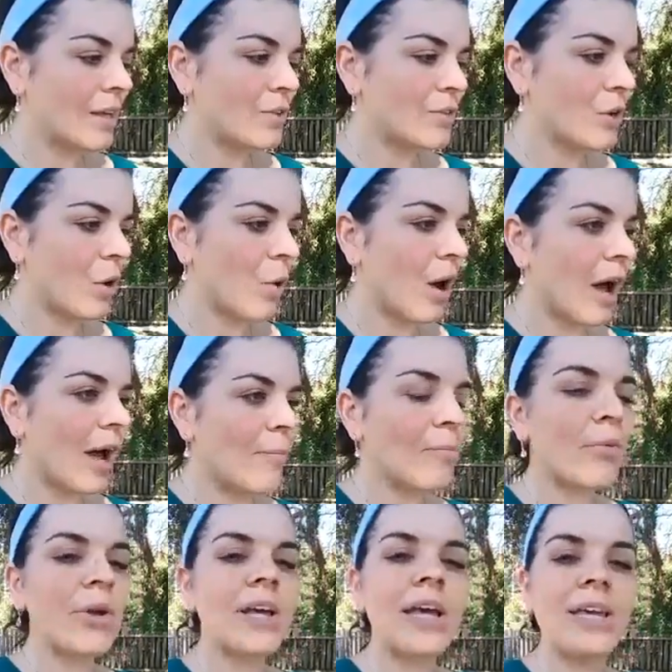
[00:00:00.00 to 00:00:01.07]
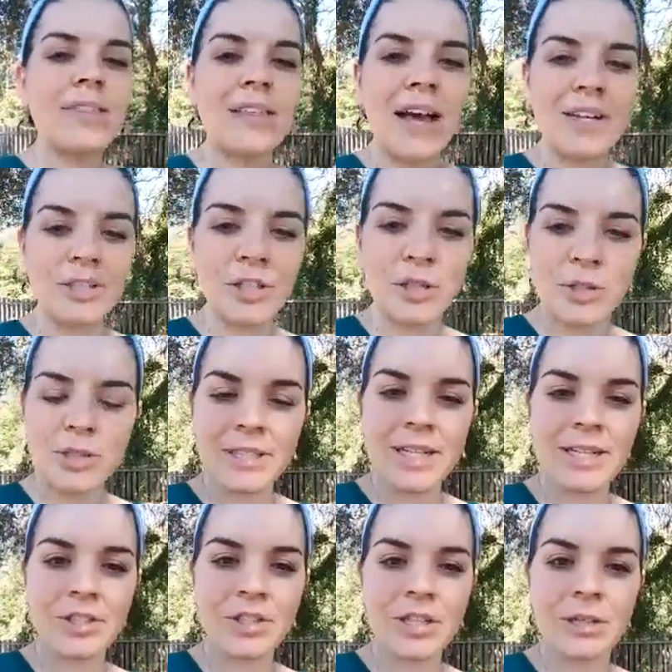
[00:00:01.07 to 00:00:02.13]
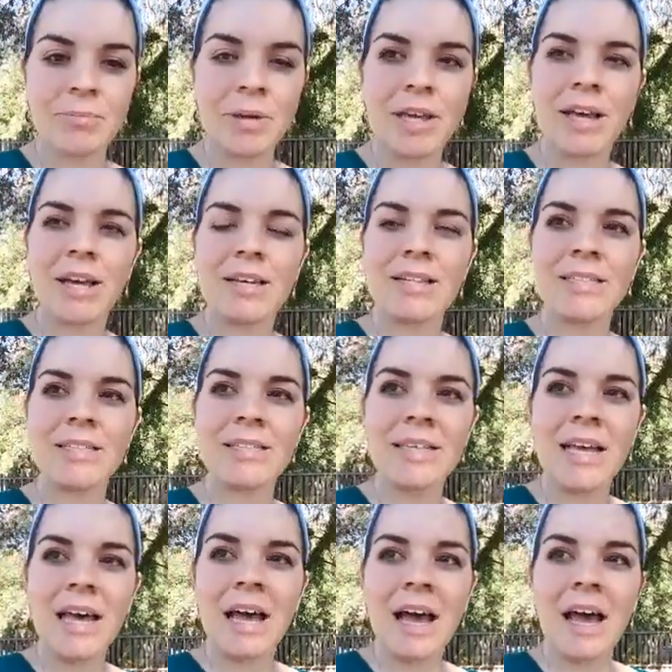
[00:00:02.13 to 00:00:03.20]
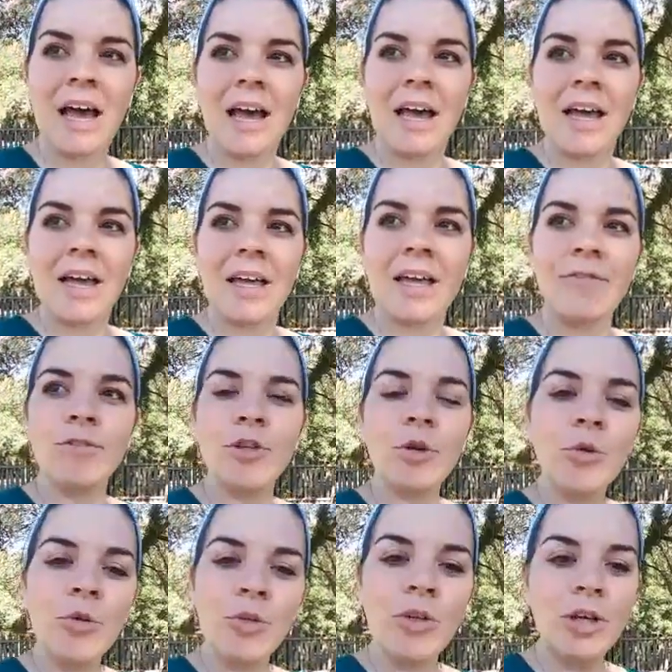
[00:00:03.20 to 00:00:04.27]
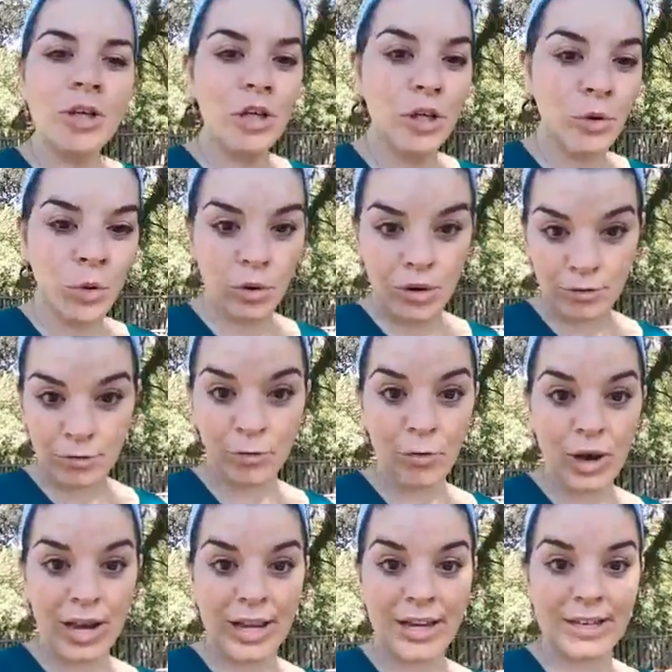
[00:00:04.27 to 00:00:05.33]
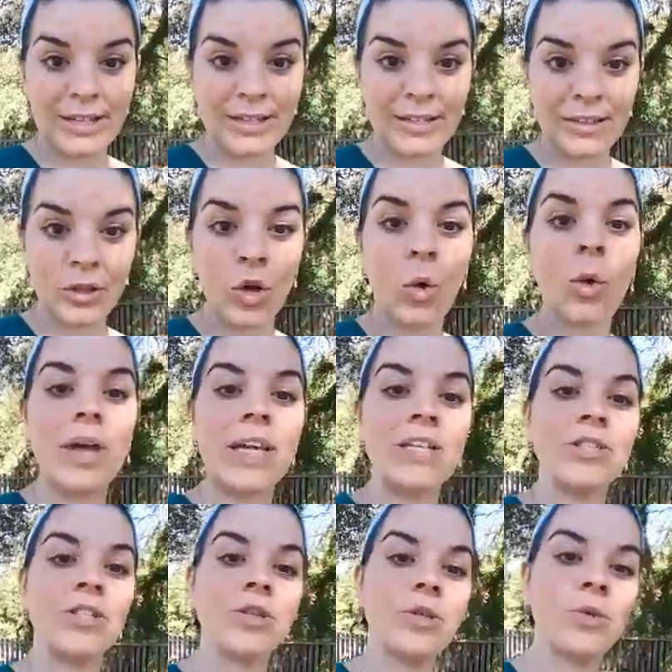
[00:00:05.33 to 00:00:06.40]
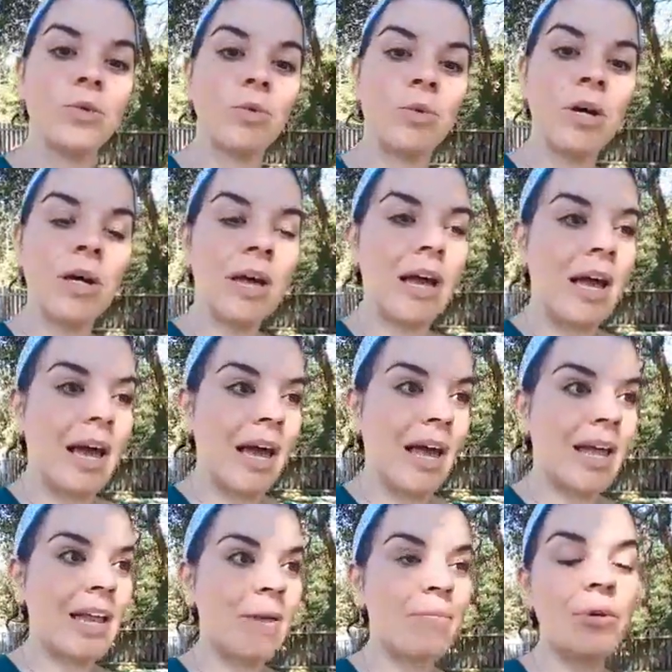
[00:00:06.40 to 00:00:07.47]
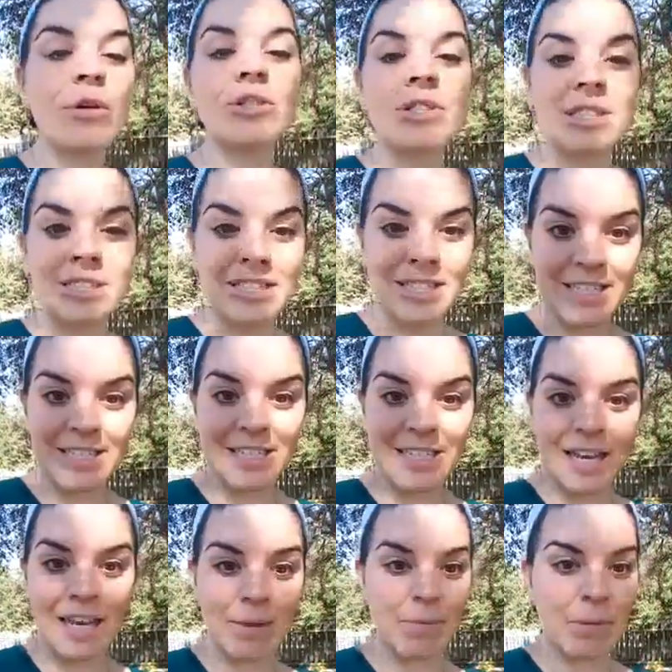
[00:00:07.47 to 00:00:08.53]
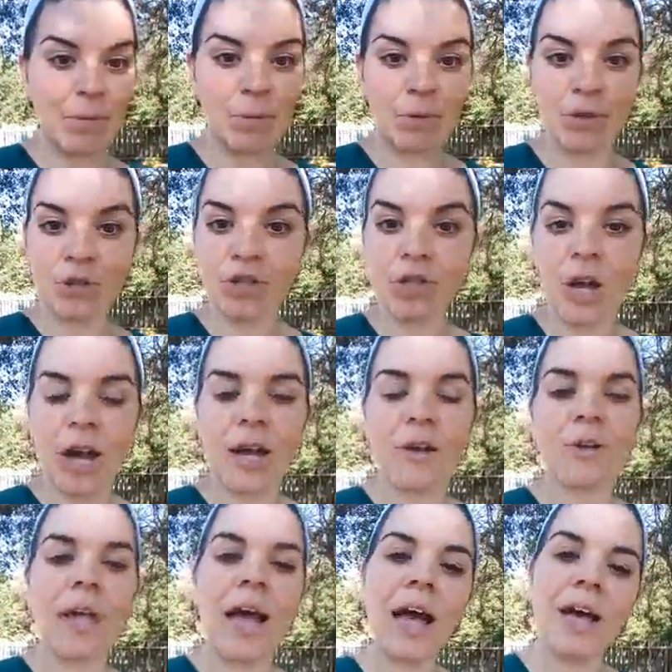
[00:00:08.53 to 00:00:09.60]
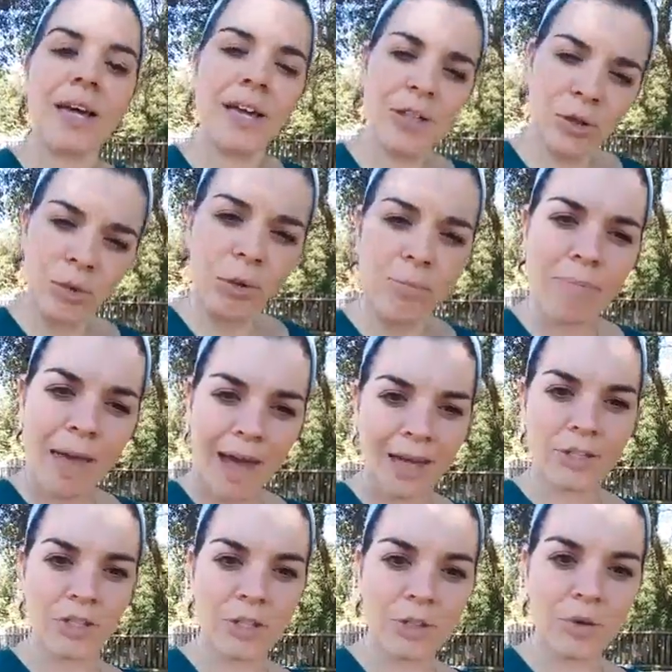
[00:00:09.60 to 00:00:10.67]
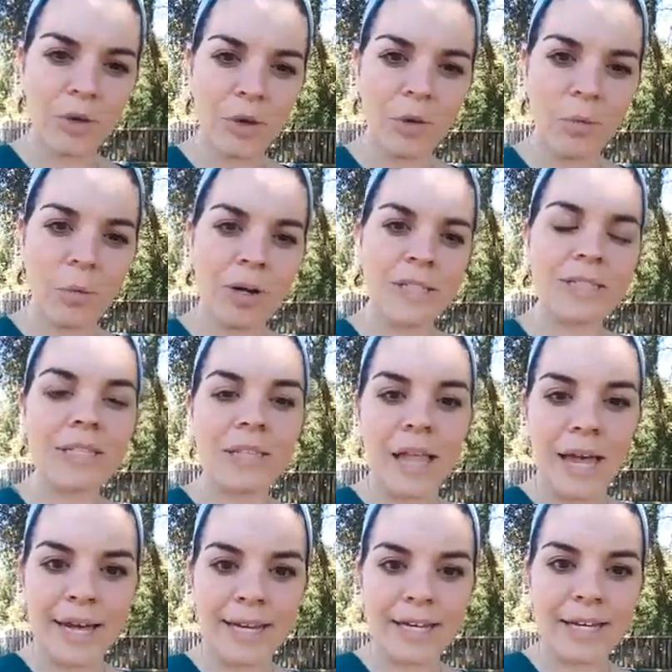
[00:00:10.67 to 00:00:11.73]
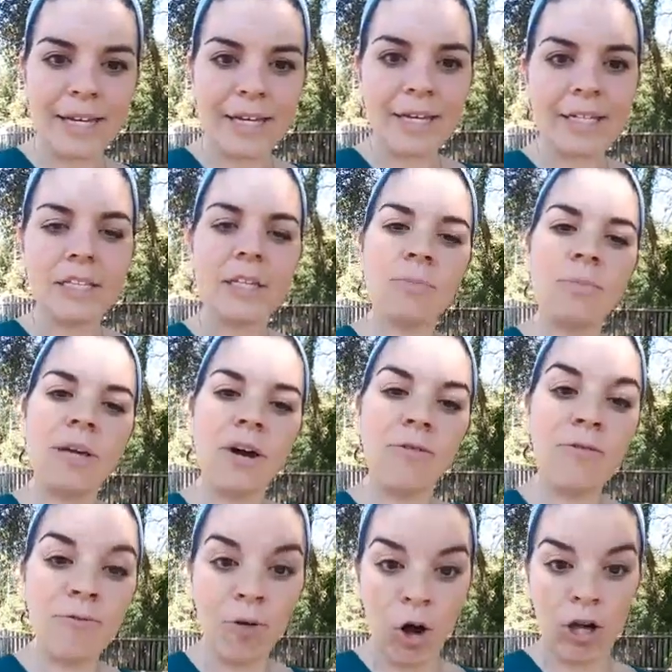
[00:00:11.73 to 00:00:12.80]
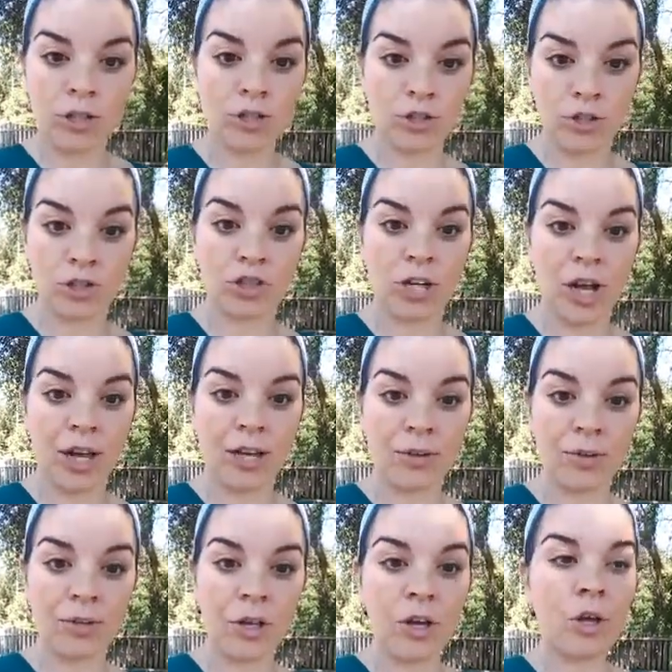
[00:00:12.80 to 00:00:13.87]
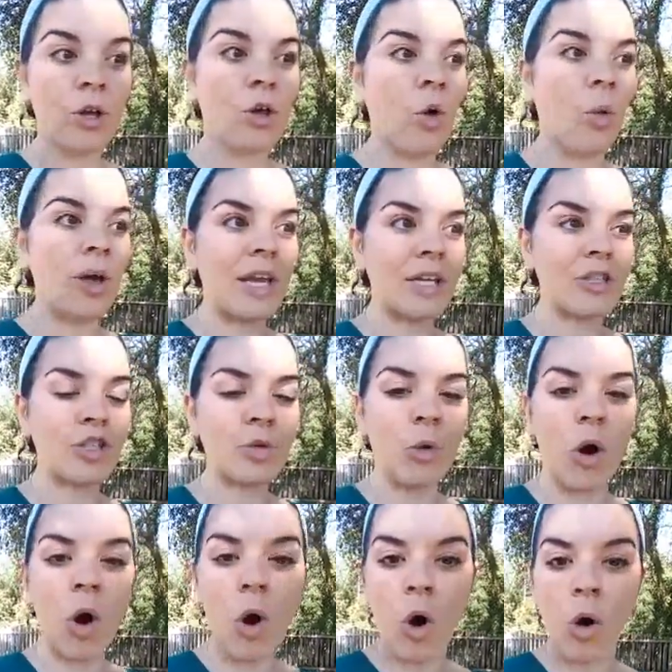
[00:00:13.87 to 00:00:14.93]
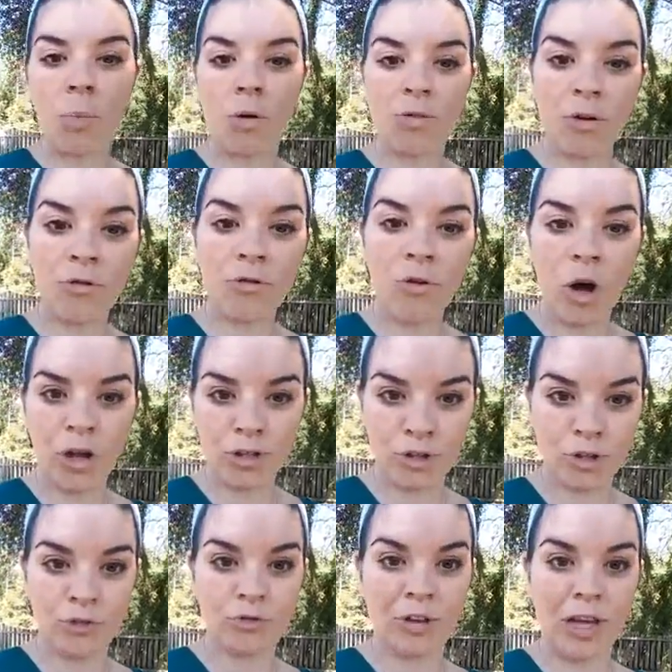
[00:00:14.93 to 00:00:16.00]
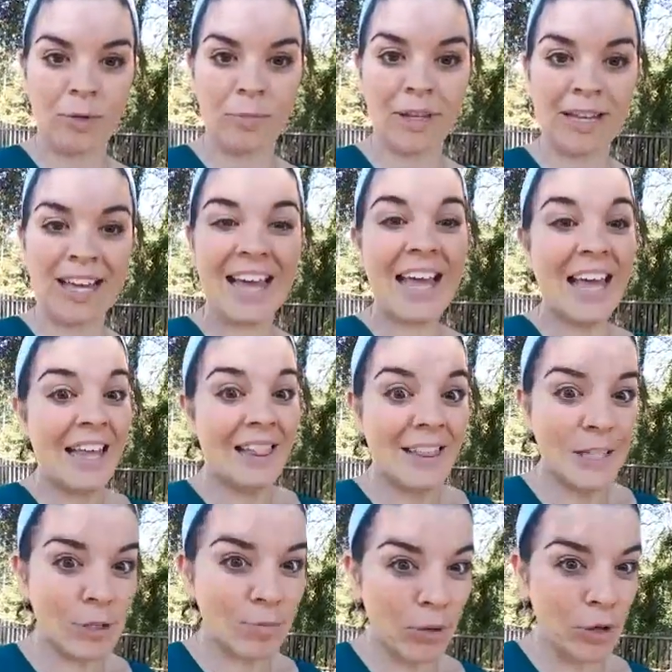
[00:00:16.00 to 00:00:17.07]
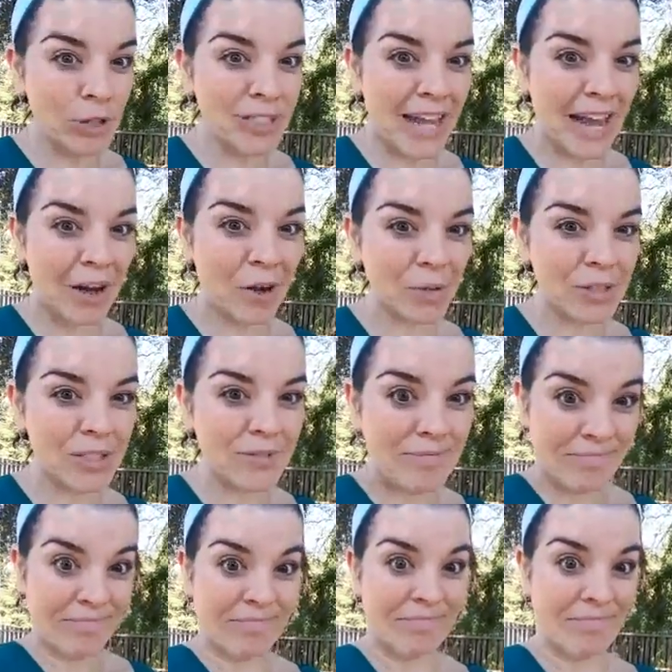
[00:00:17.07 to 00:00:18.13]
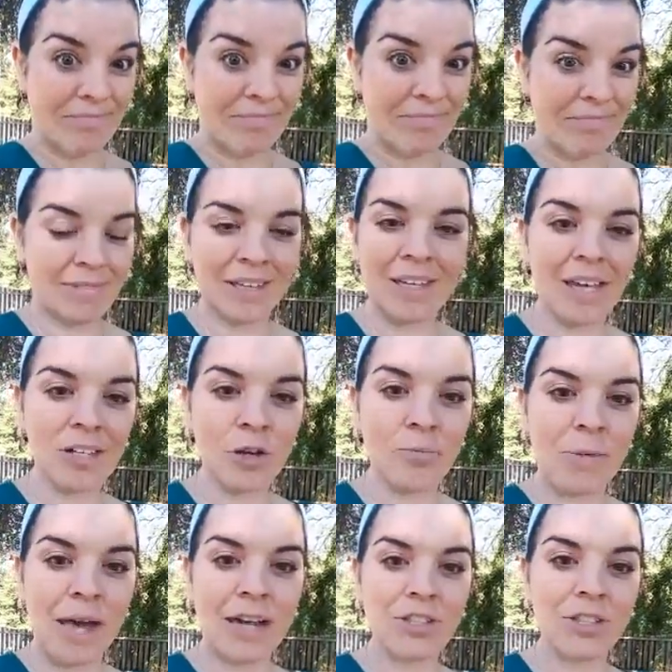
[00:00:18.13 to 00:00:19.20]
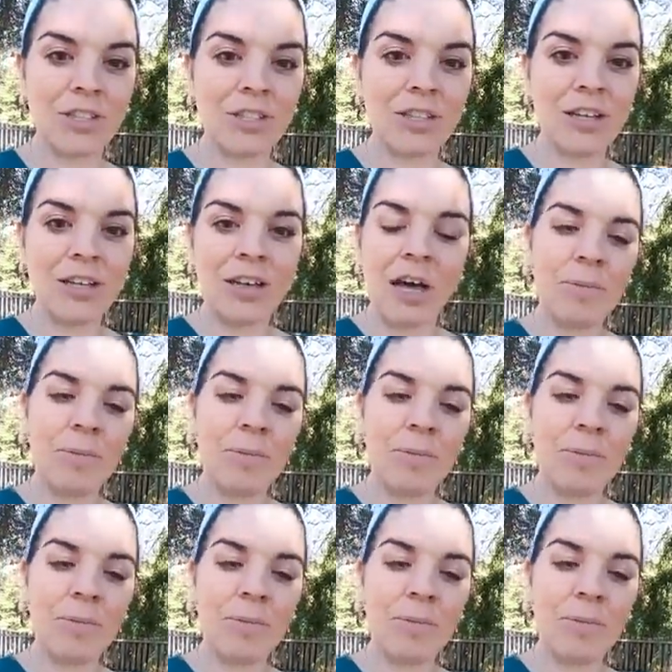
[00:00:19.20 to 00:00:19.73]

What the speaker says: So I'm bringing that to your attention because if you think you're afraid going into an emergency setting, maybe with your child, can you imagine what it's like to be a foster child going into a home of a foster family that's burnt out? Can you imagine?